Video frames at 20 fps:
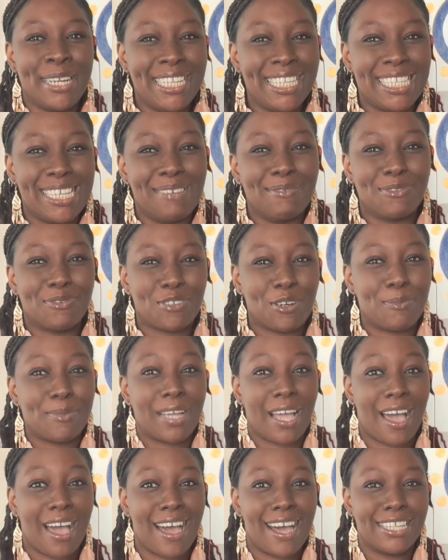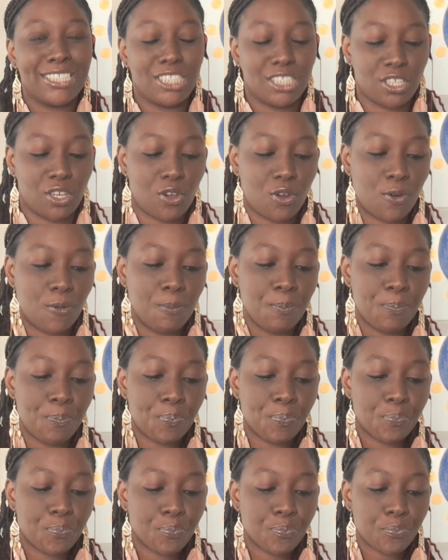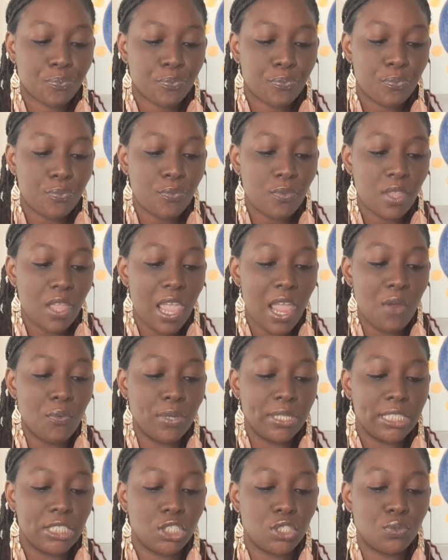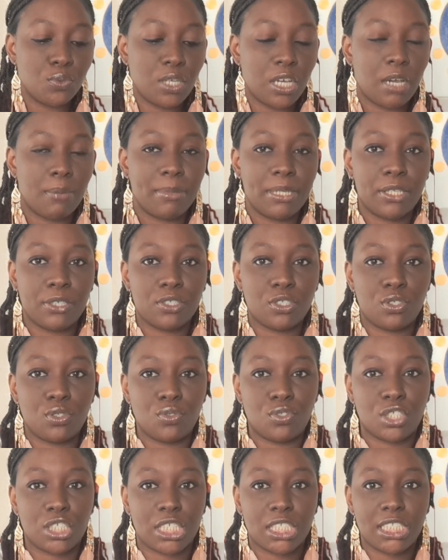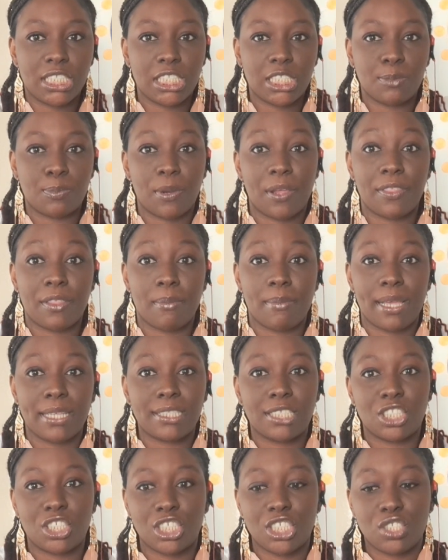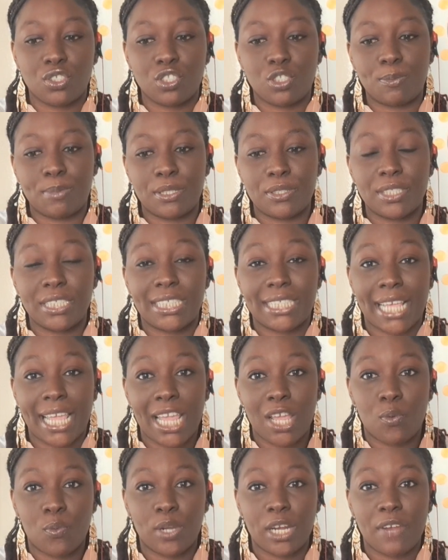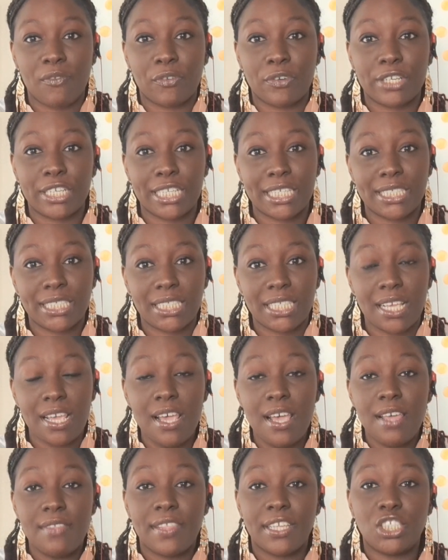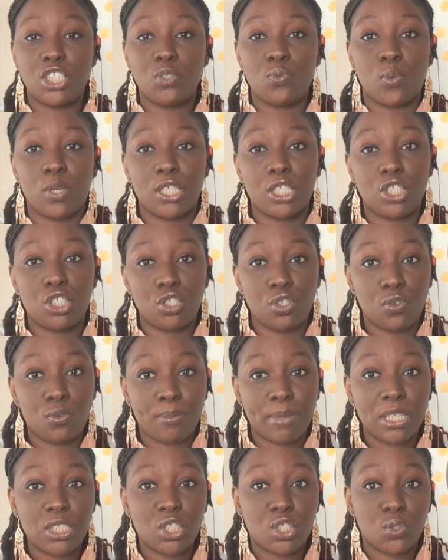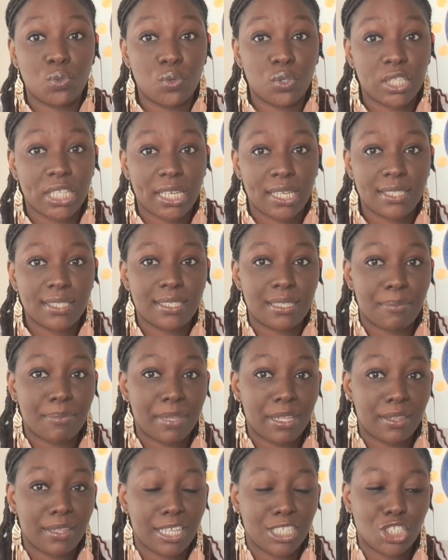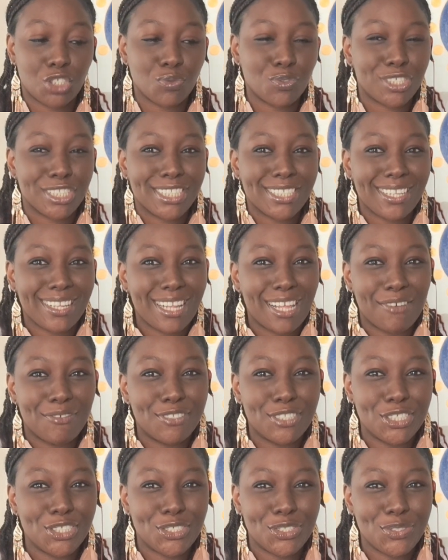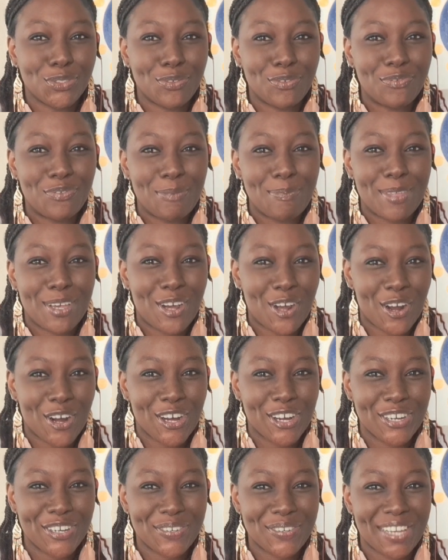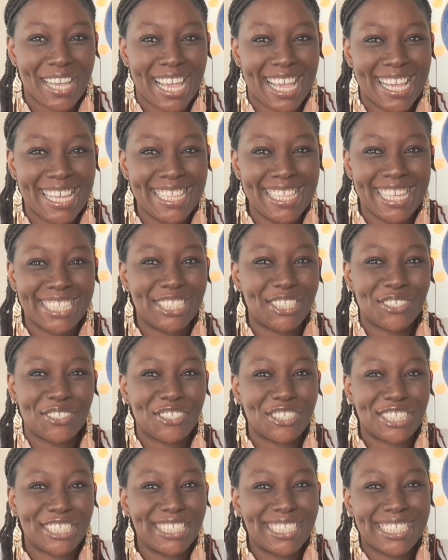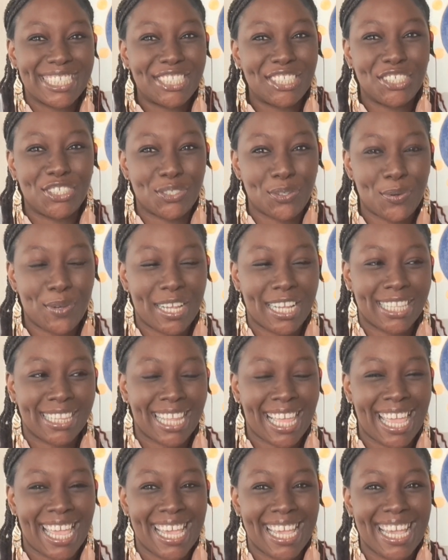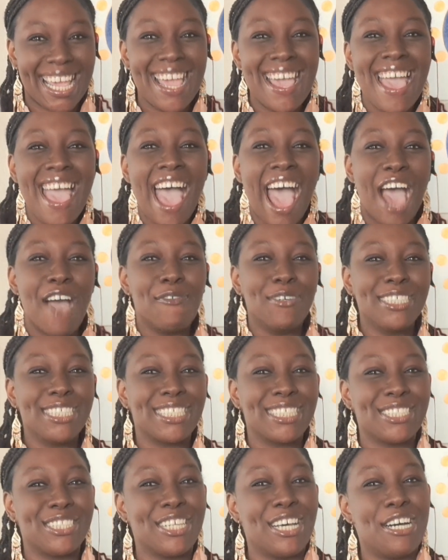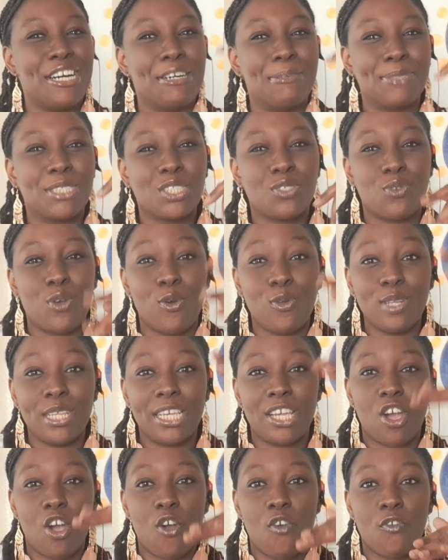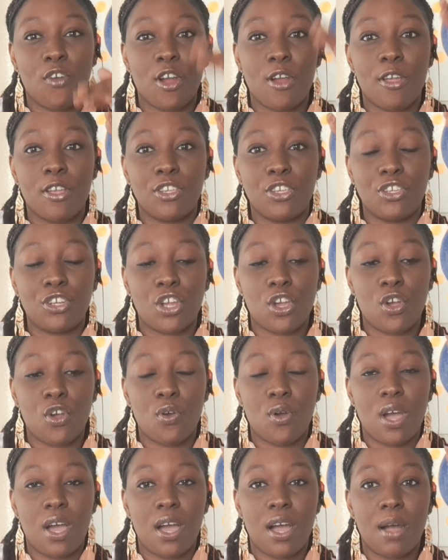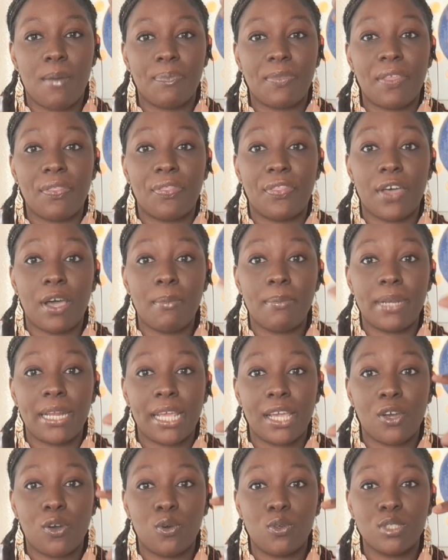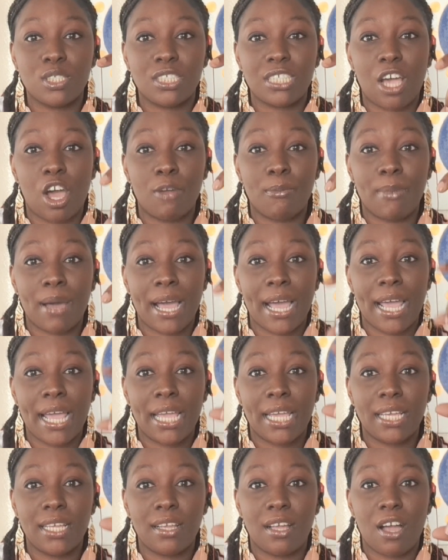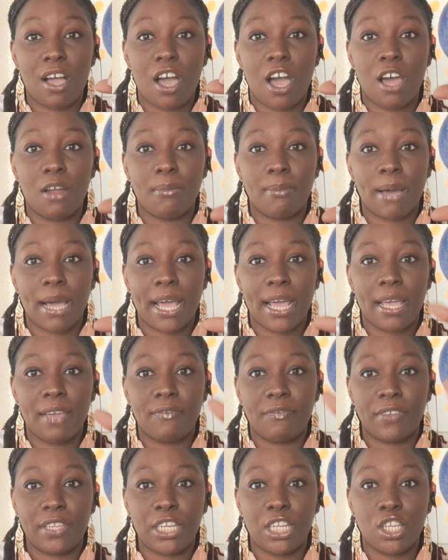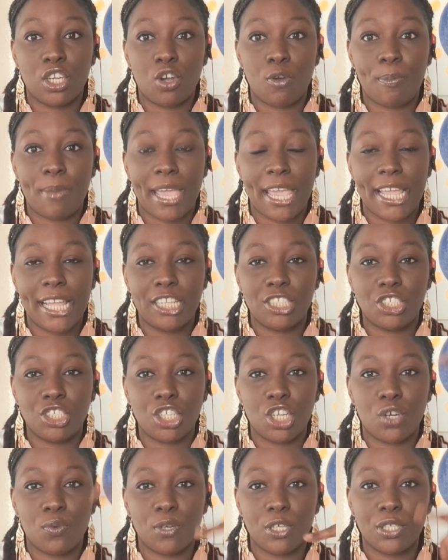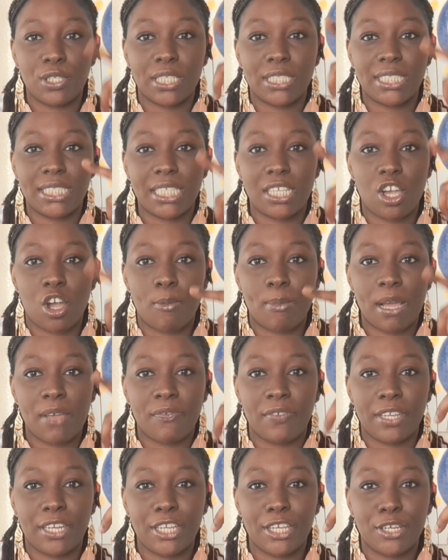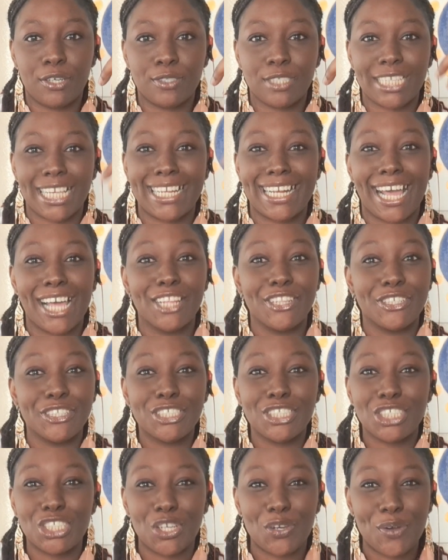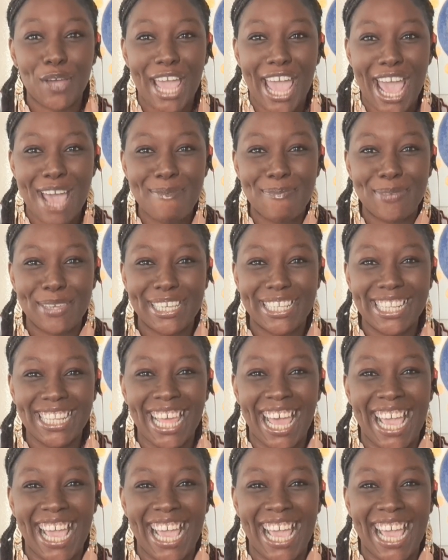money comes from God. So I really do come here to just spread the messages. So spirit saying whatever it is that you want to do, make sure that it's something that you just love to do from the heart, okay? that you're just enjoying. Like I was um, scrolling over, you know, um, the thumbnails on my on my video page, you know, where you can see all my videos. And I look so happy.